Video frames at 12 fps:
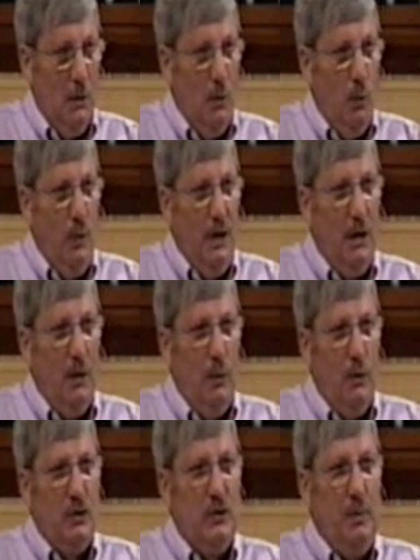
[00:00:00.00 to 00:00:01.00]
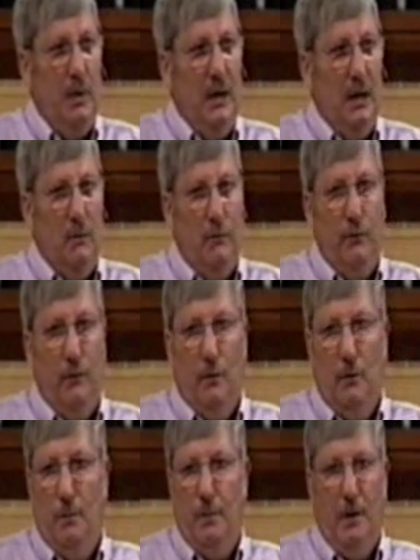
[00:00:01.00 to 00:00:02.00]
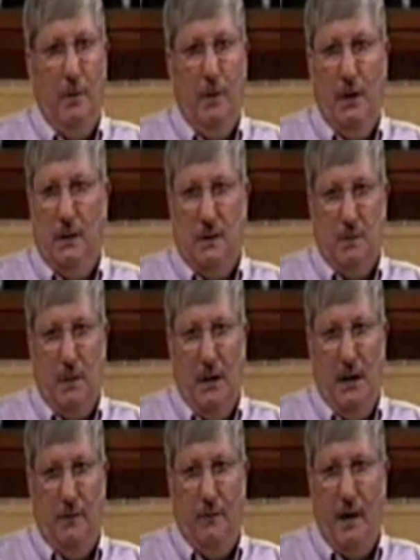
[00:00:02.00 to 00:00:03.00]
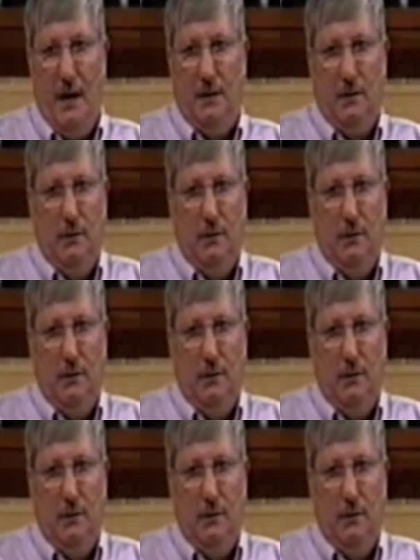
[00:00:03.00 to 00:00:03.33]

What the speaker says: We are worshiping in full public display. In fact,